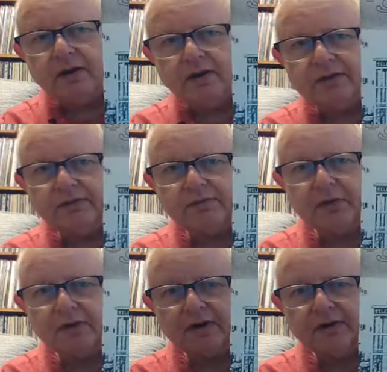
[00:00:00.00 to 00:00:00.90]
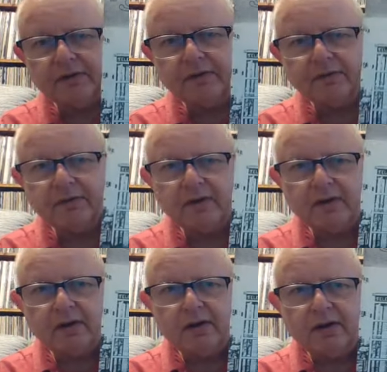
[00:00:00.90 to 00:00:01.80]
Spirit.
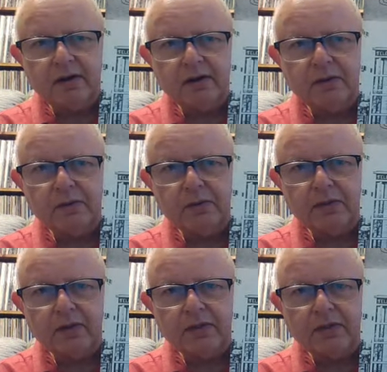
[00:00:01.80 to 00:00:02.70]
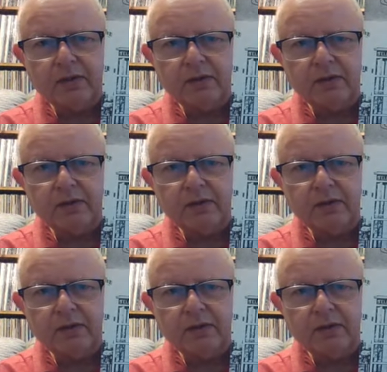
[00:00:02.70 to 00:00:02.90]
With, I think,